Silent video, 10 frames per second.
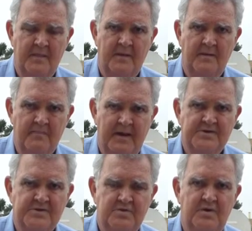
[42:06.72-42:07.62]
And make
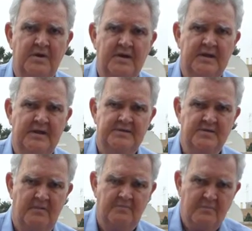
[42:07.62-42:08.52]
sure it's
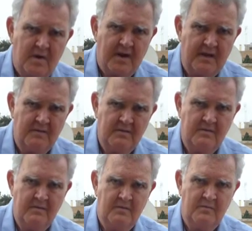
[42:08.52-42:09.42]
not my
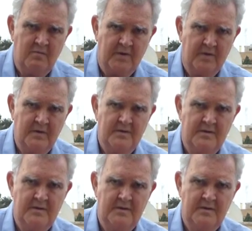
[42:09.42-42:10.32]
will,
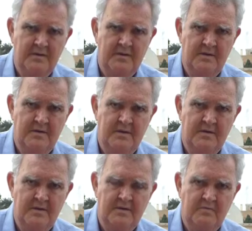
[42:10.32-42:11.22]

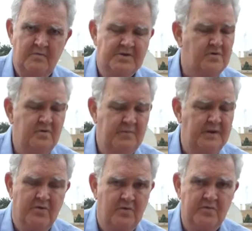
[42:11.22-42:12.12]
which could be
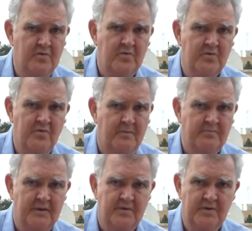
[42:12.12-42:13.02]
good or could not
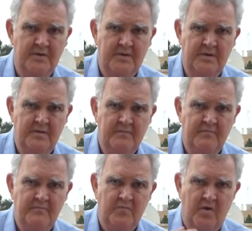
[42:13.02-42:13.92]
be good,
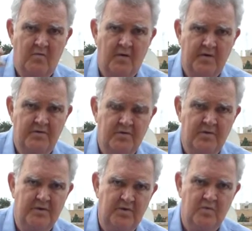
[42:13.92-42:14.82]
but I want to do
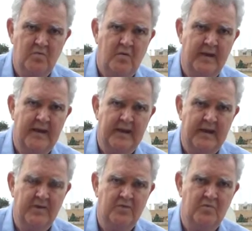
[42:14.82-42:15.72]
it your way and
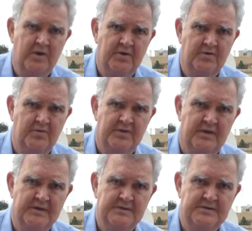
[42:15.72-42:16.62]
how you want to do things.